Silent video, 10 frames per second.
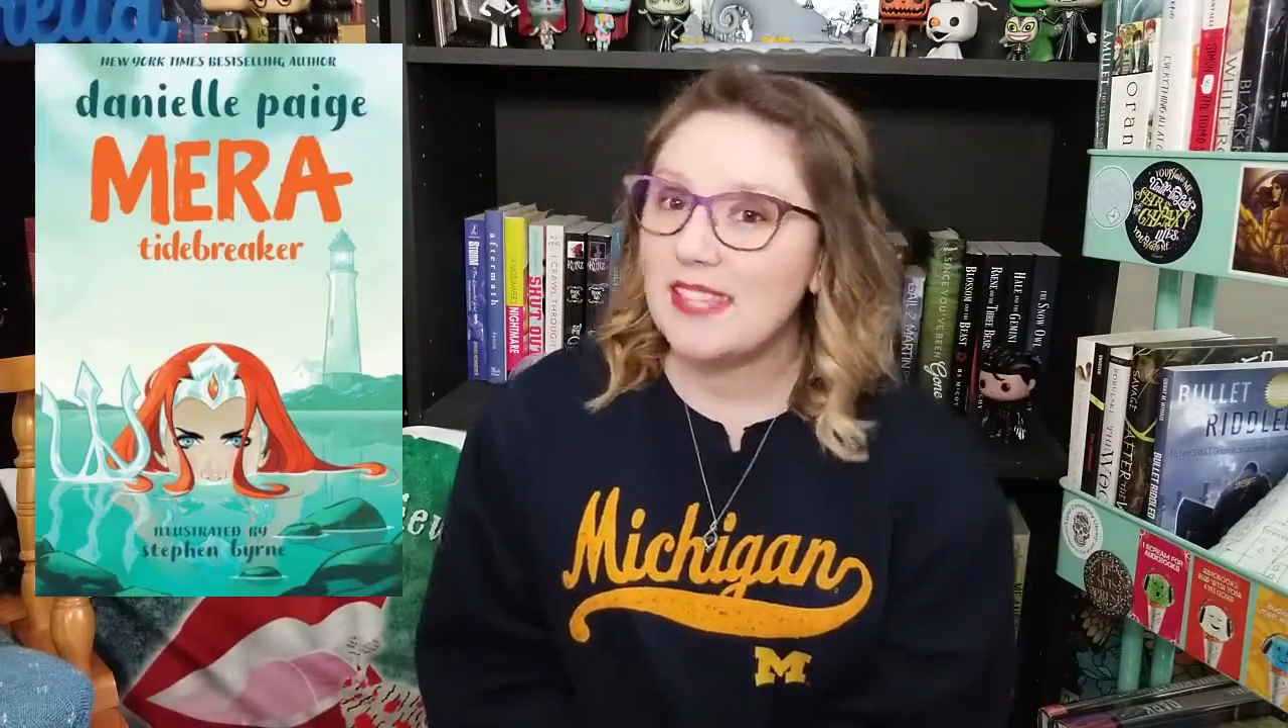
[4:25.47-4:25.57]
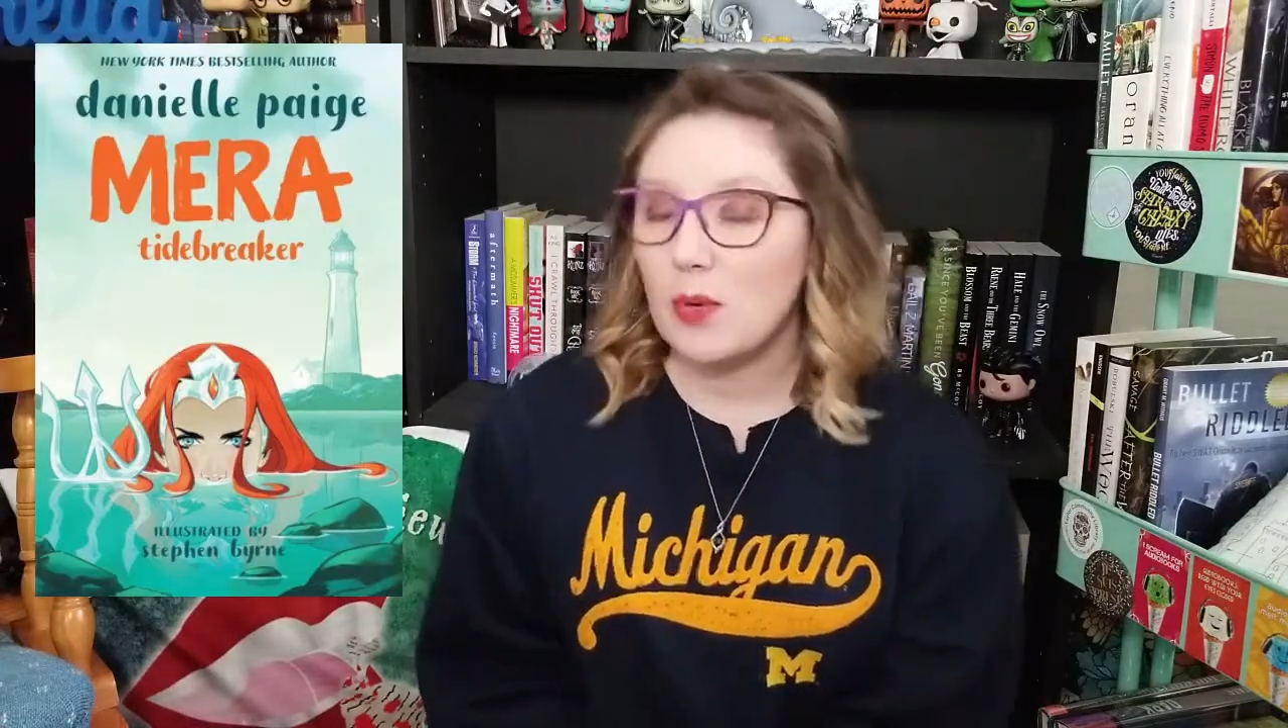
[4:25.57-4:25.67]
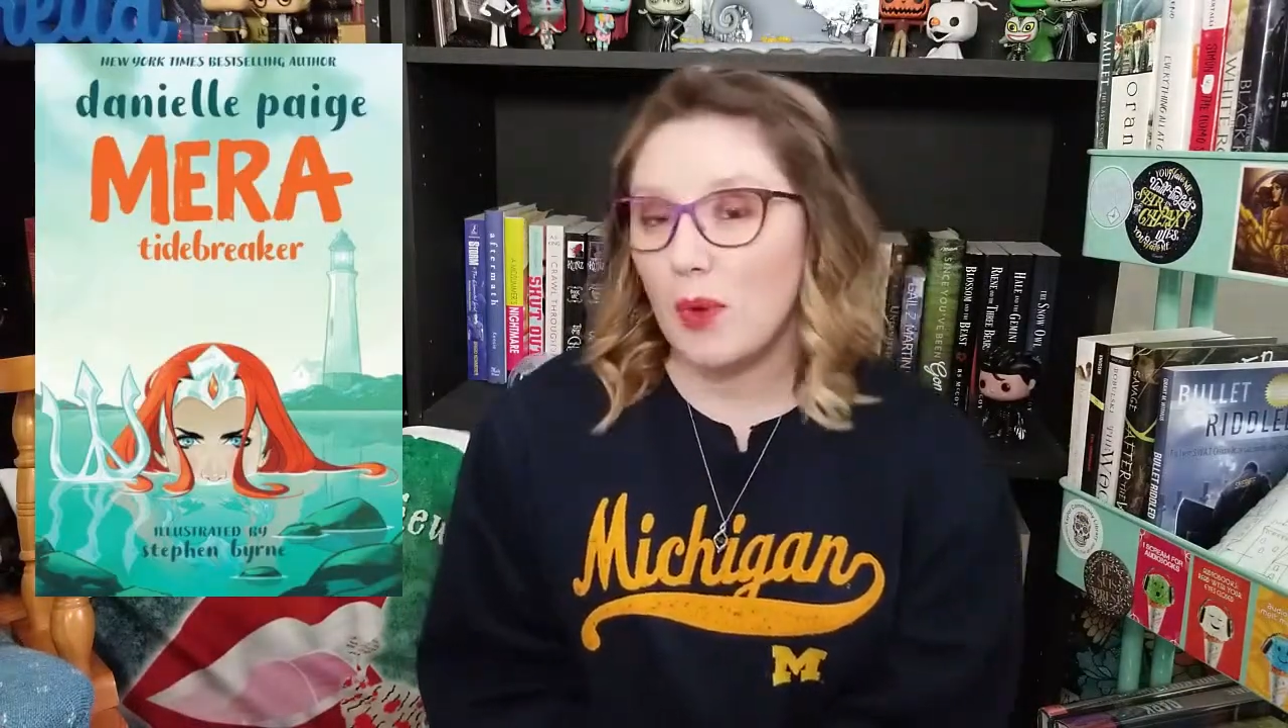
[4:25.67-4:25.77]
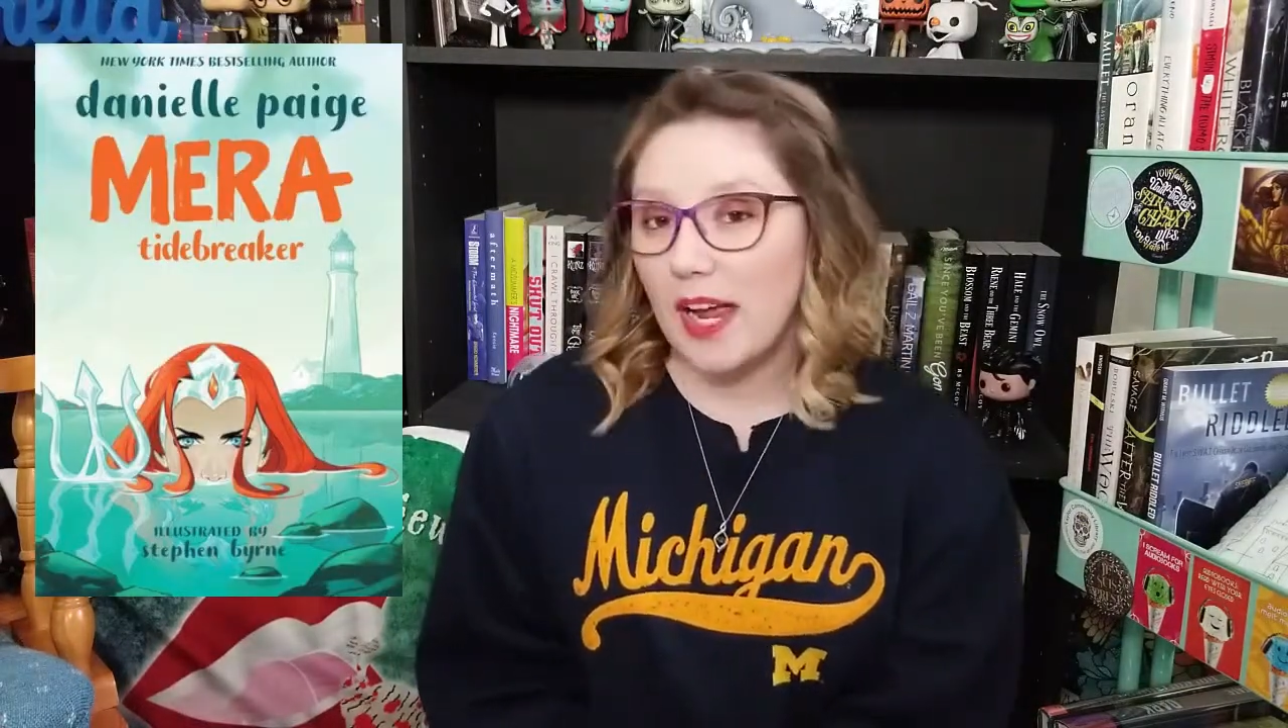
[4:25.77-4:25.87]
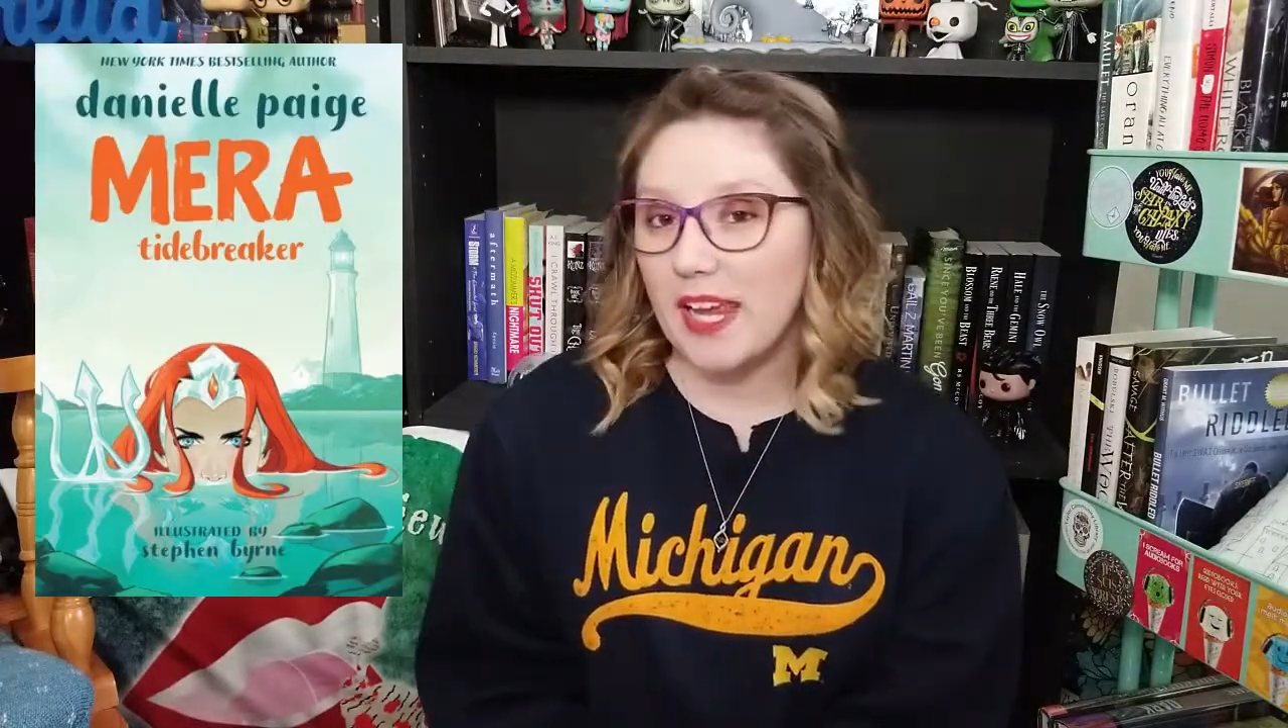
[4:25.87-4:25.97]
a
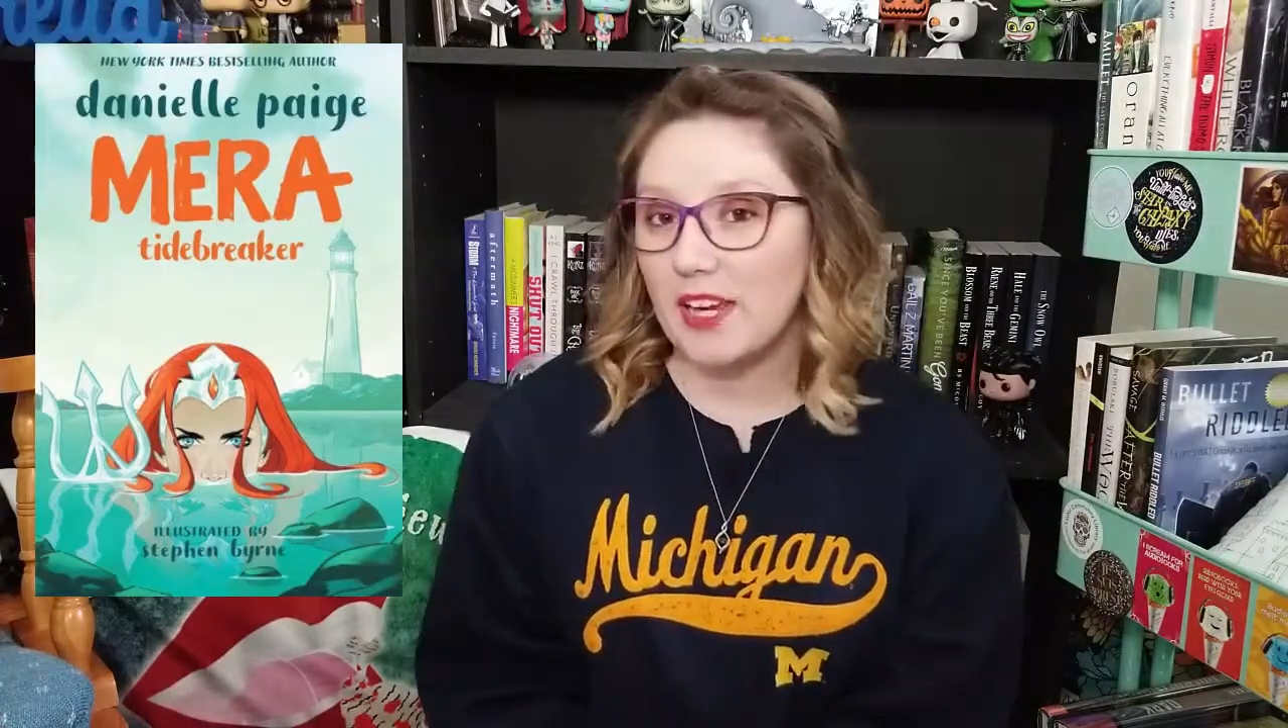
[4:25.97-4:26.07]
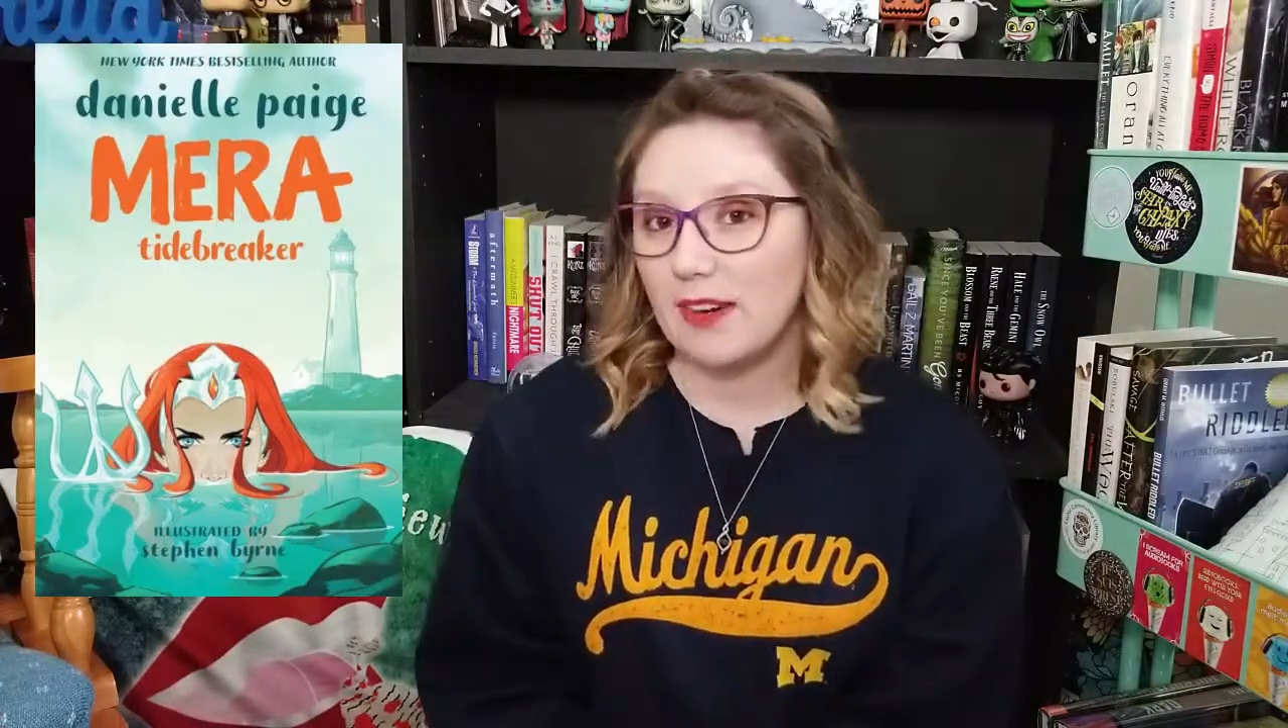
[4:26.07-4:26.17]
YA